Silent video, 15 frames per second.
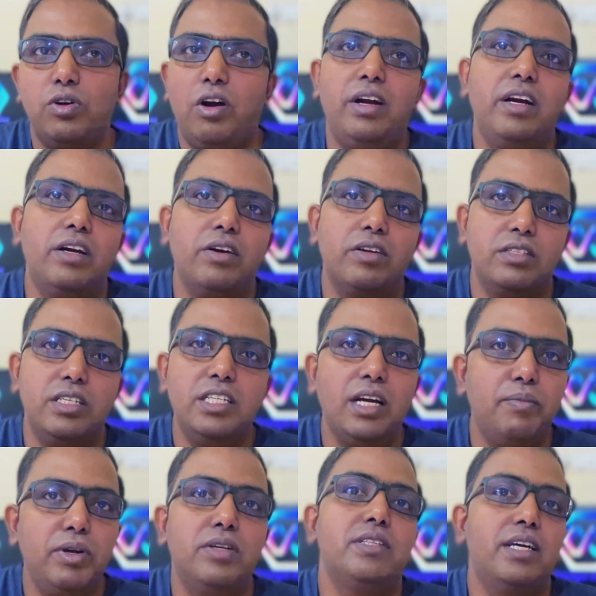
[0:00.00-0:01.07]
.NET or C#
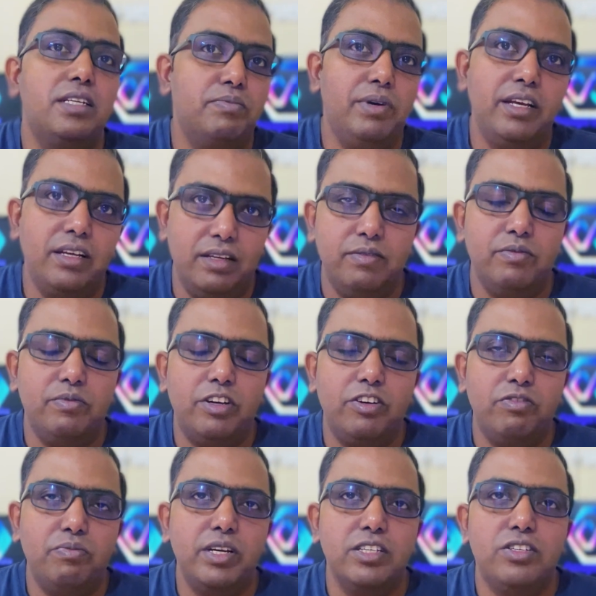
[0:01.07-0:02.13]
because that's one
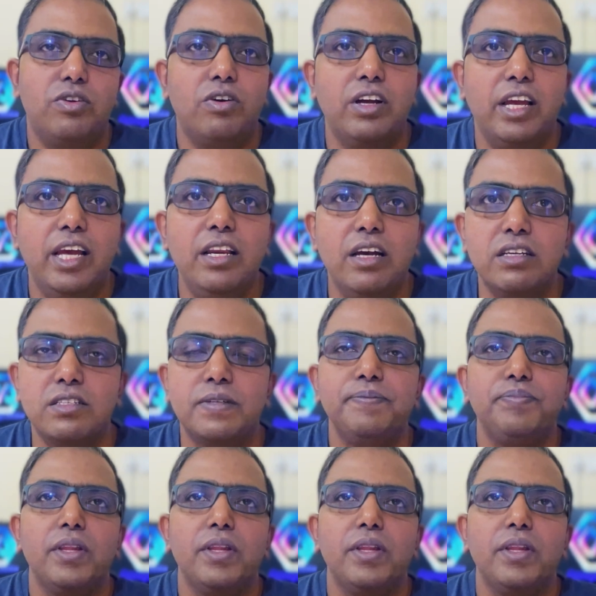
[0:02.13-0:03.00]
of my strong areas.